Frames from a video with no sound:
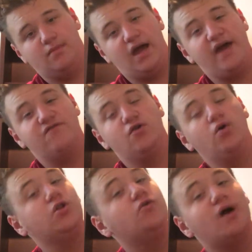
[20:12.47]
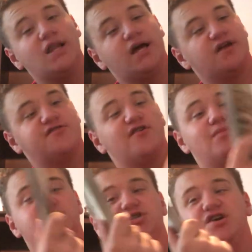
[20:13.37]
I have no clue why I like it so
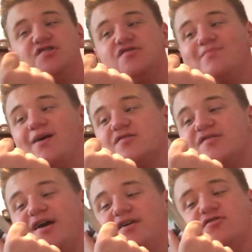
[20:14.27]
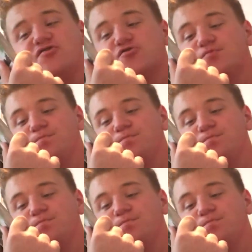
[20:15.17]
much. It's just about science,